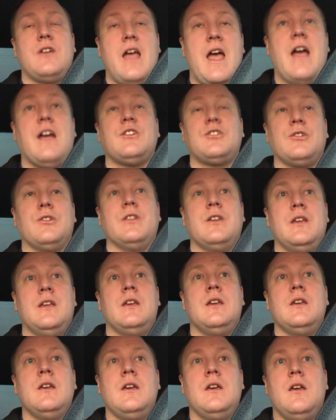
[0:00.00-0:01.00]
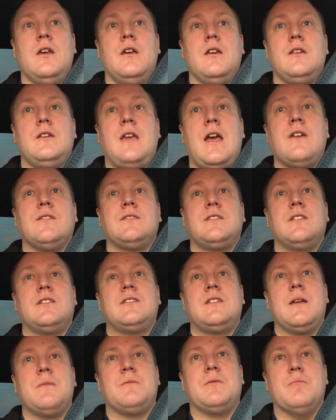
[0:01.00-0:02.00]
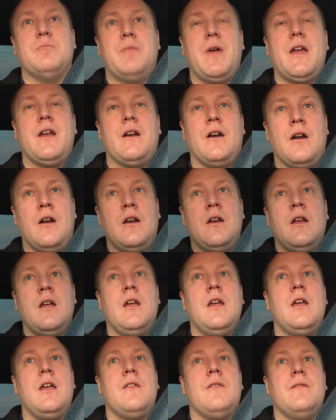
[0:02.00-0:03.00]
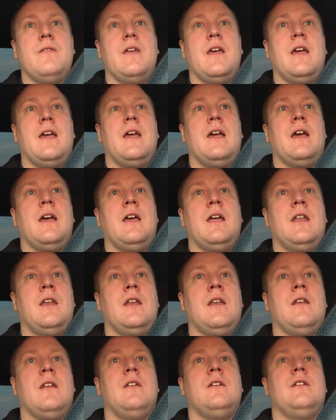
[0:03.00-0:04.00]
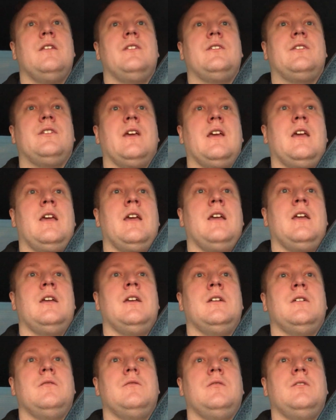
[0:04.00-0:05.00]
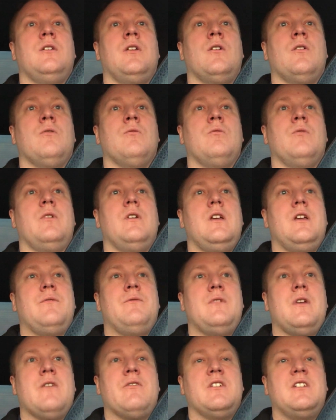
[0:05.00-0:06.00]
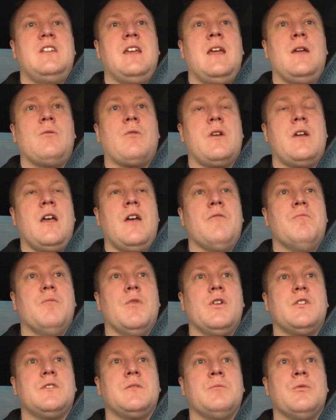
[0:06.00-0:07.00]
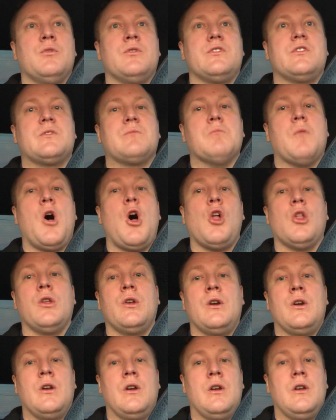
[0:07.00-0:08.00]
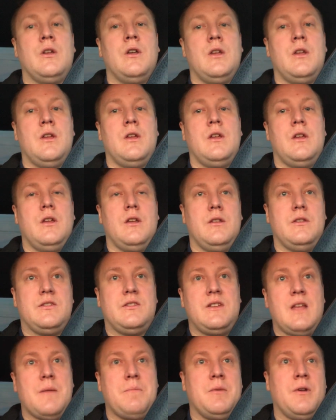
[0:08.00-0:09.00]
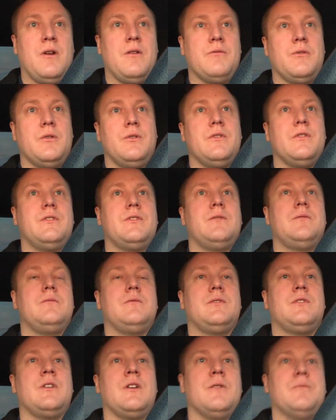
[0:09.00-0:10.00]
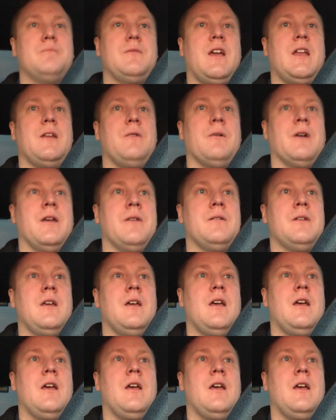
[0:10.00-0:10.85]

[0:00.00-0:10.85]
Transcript: actually counts the steps better than, say, if you have a day where you have multiple smaller step intervals. So anyway,